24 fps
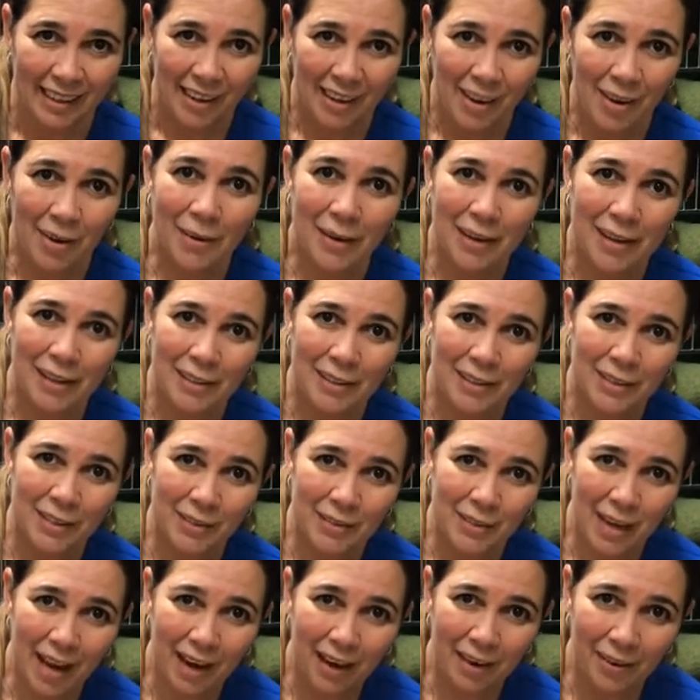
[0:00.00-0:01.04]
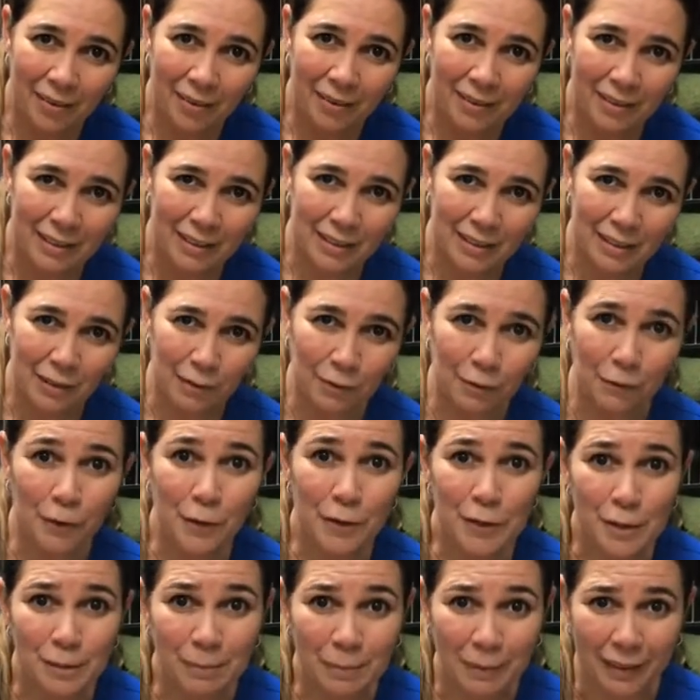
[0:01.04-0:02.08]
Okay, so now it's their
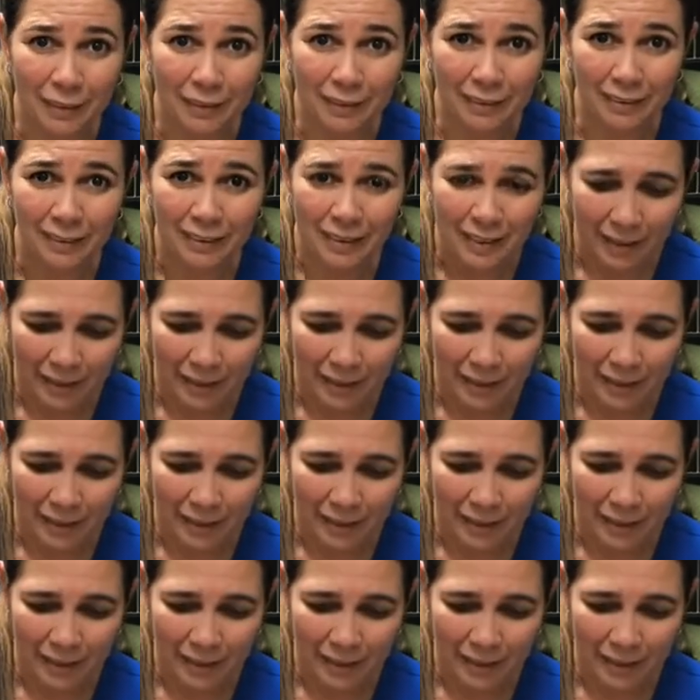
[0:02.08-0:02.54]
first meal.